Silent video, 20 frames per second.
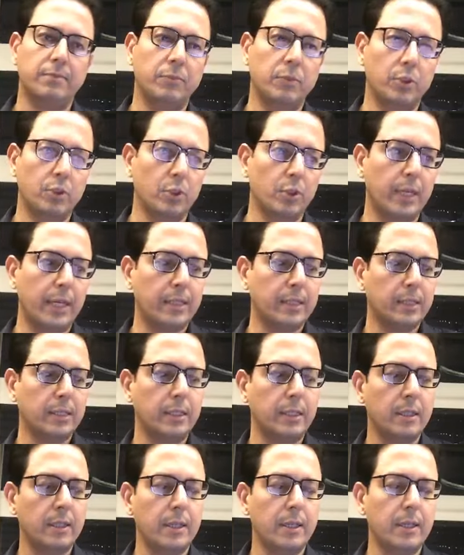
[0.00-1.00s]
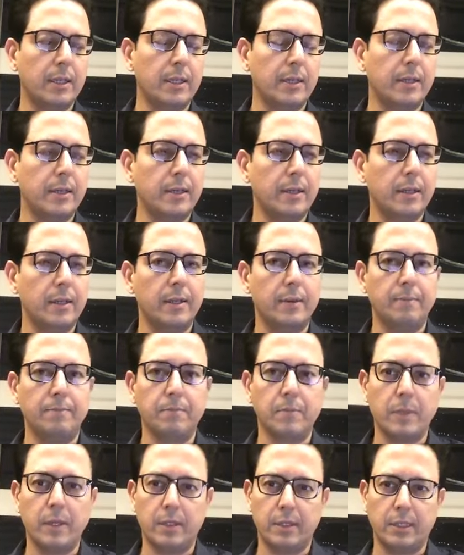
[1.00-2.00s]
So that's uh, uh
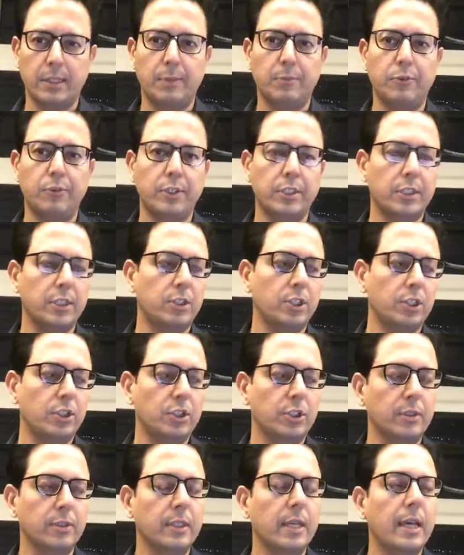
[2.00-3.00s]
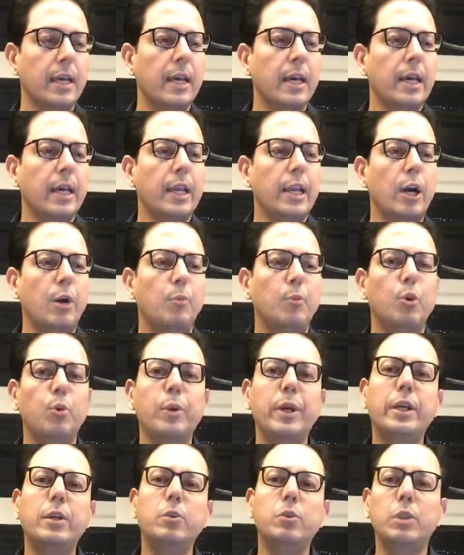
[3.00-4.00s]
some of the suggestions. Now
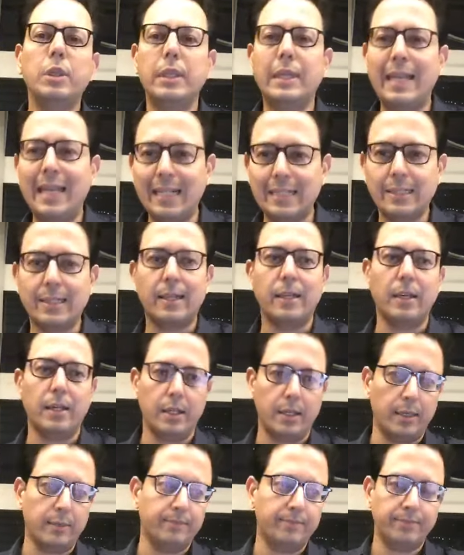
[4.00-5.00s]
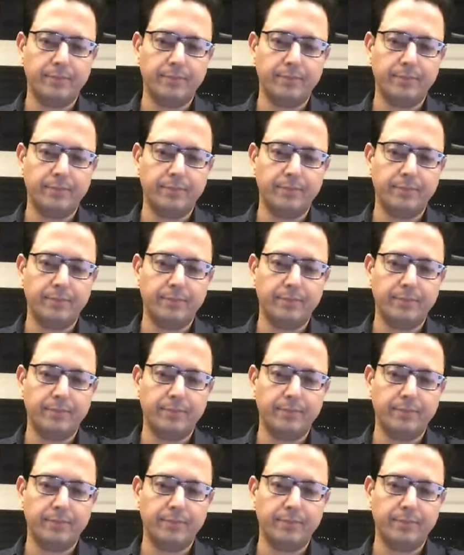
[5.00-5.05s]
moving to the next learning.